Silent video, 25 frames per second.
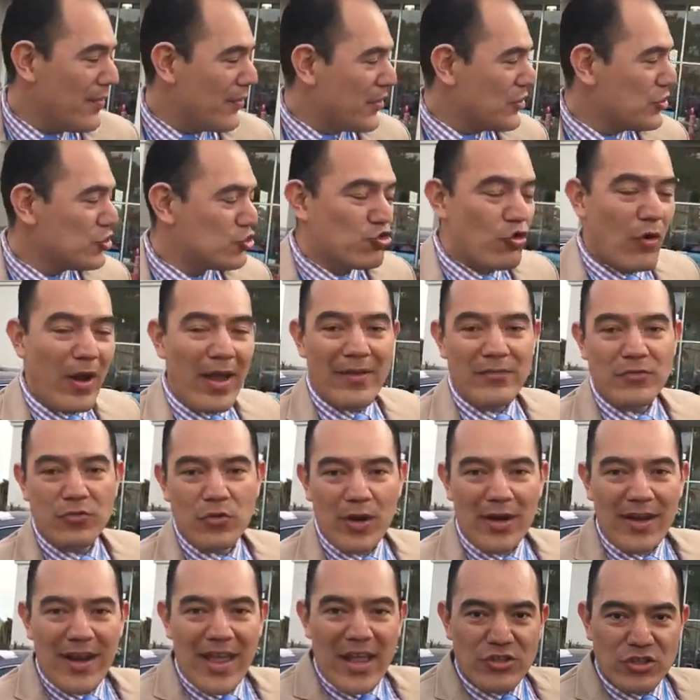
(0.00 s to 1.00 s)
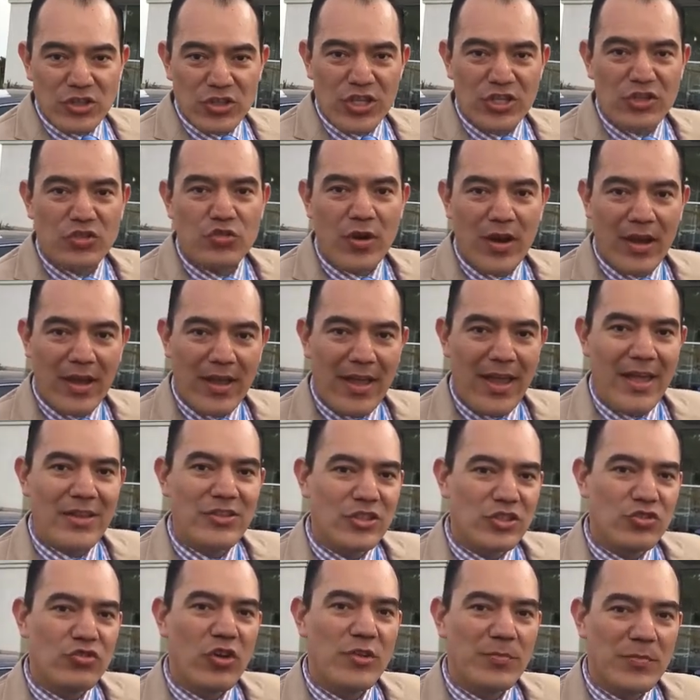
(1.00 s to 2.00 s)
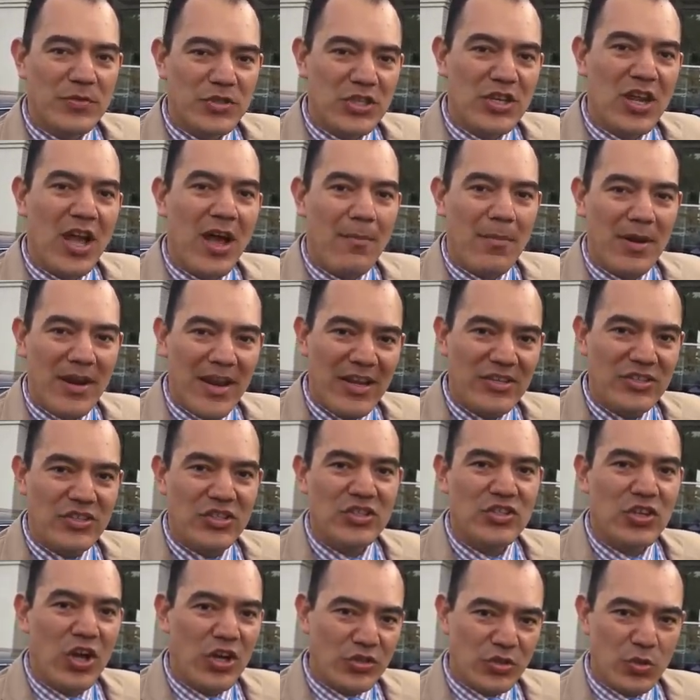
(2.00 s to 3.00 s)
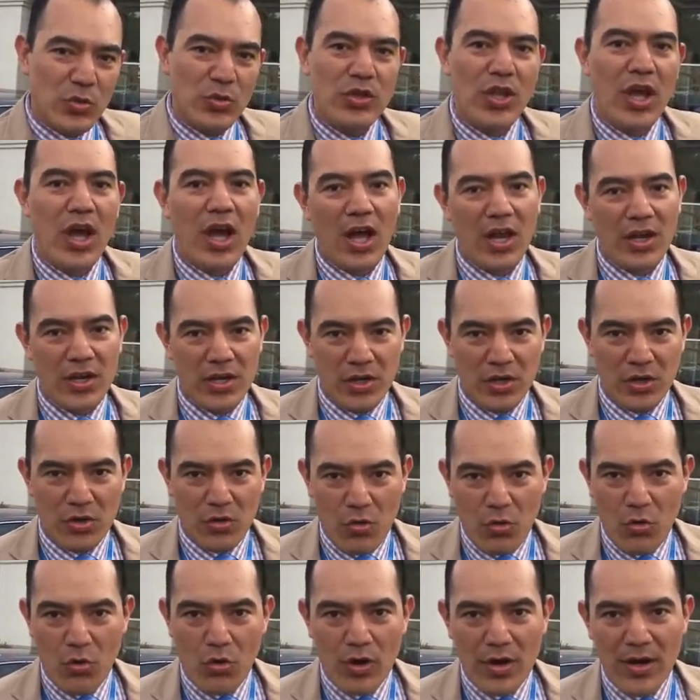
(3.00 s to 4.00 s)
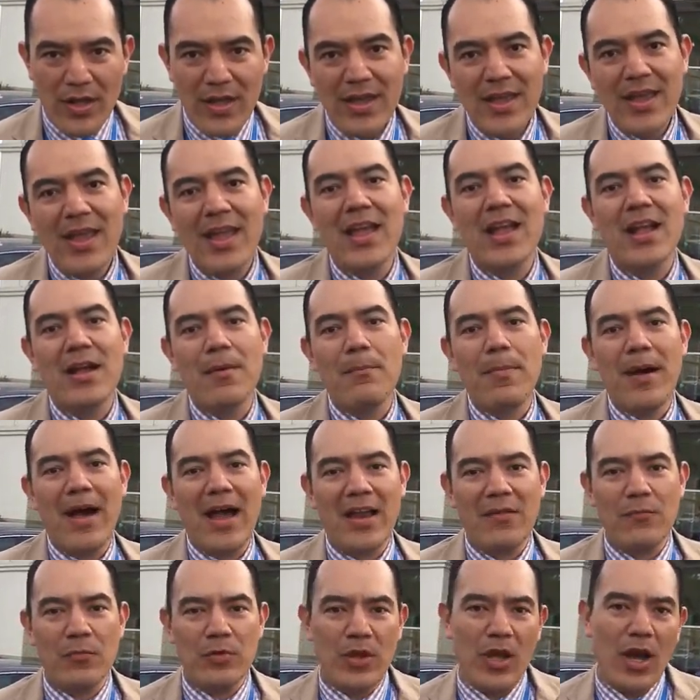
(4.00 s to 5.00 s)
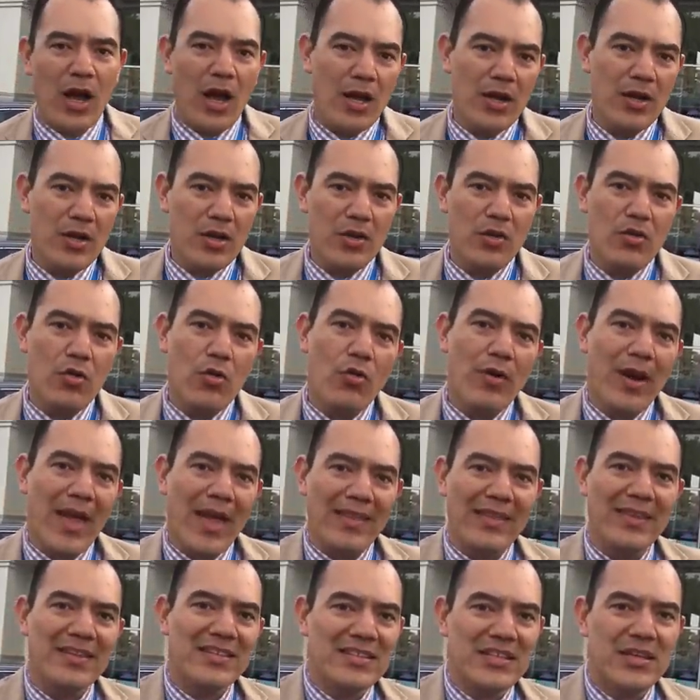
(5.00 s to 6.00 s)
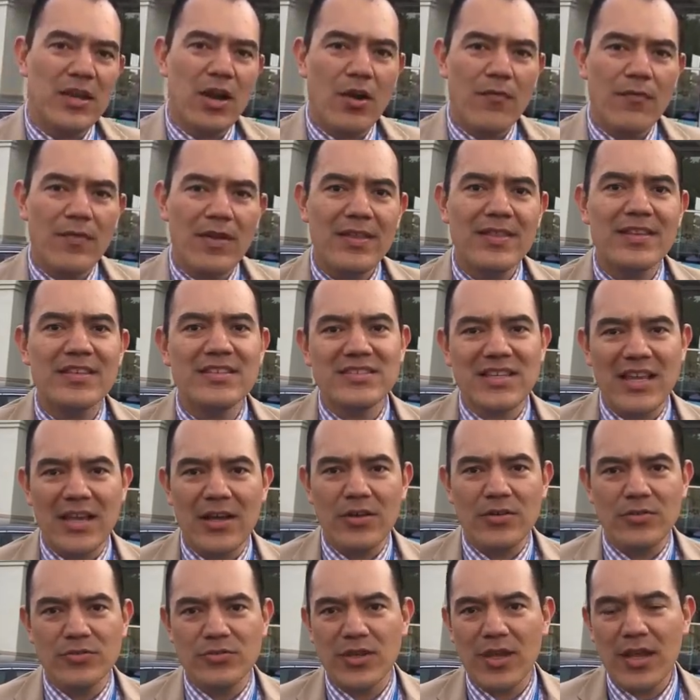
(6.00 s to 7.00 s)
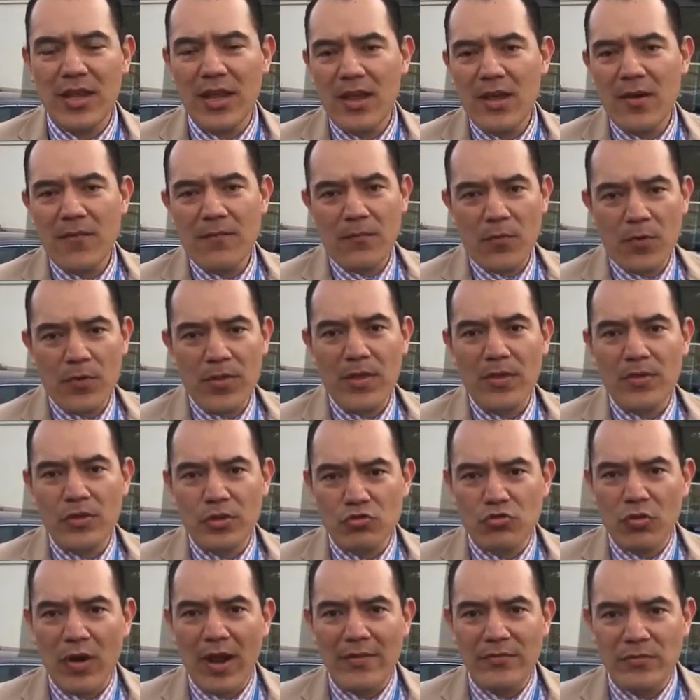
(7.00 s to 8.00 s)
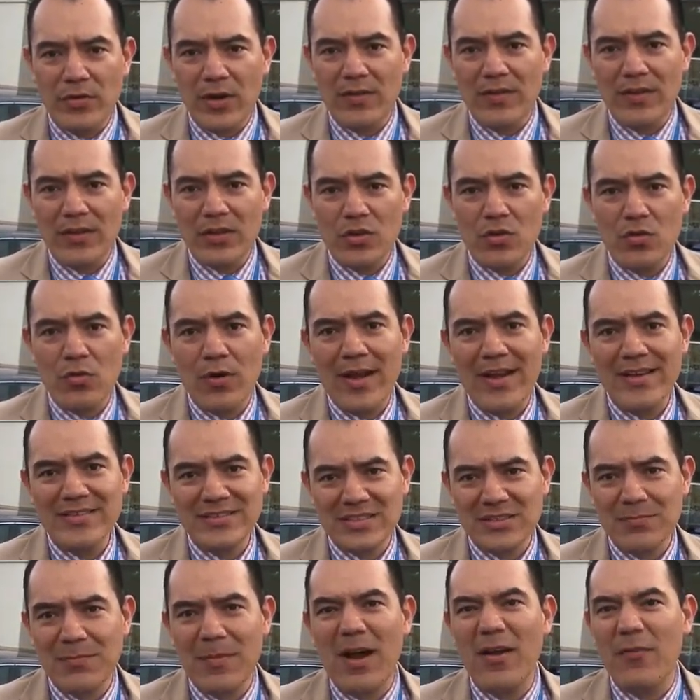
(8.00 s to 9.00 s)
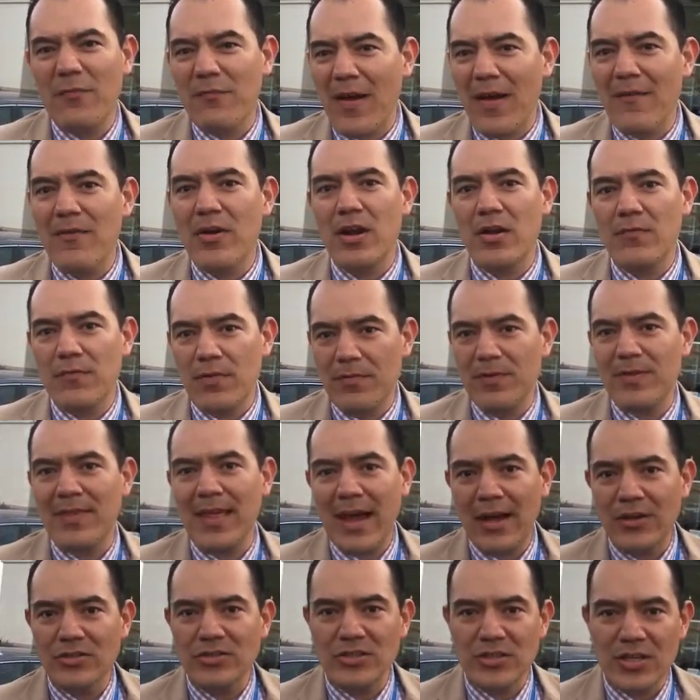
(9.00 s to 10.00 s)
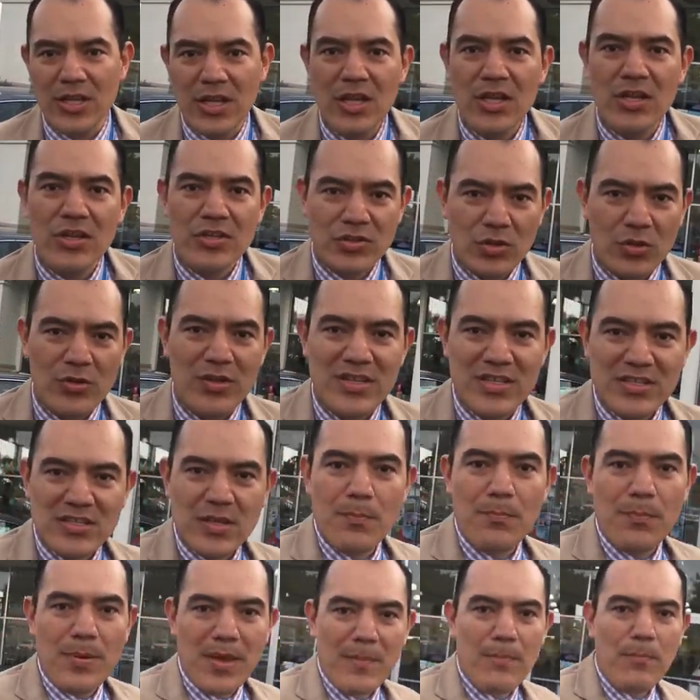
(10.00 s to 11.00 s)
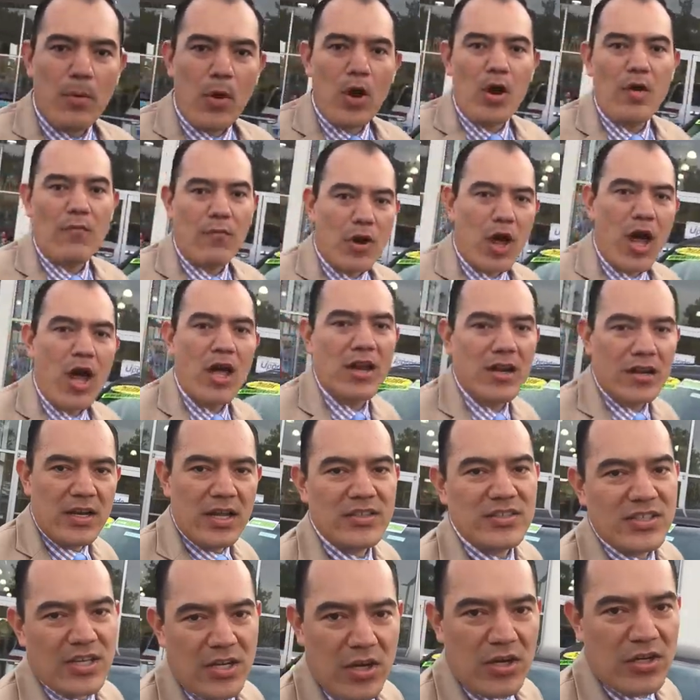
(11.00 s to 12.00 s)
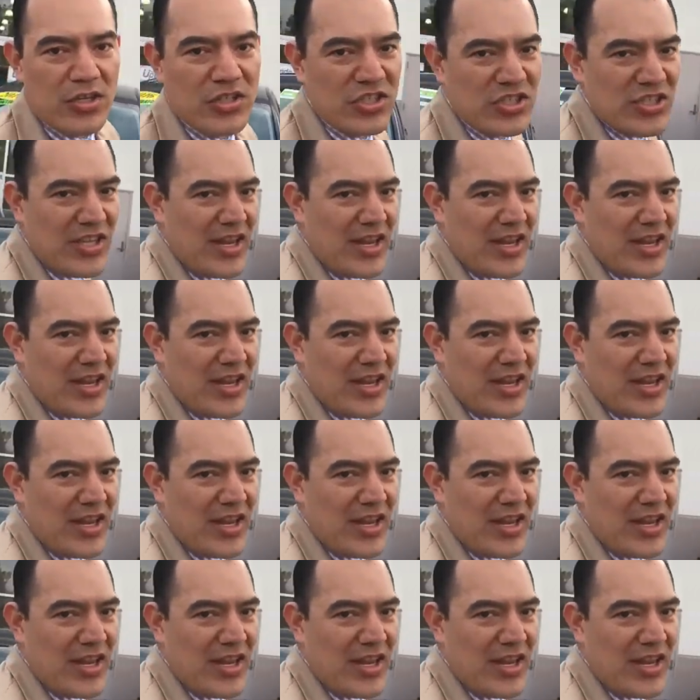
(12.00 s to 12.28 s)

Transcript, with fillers: This drivetrain, engine, and engine transmission combination is also in the Honda Accord, and combined with the Honda Accord and the CR-V, the sales for the drivetrain in the U.S. is about 550,000. So this is a big part of what Honda does here in the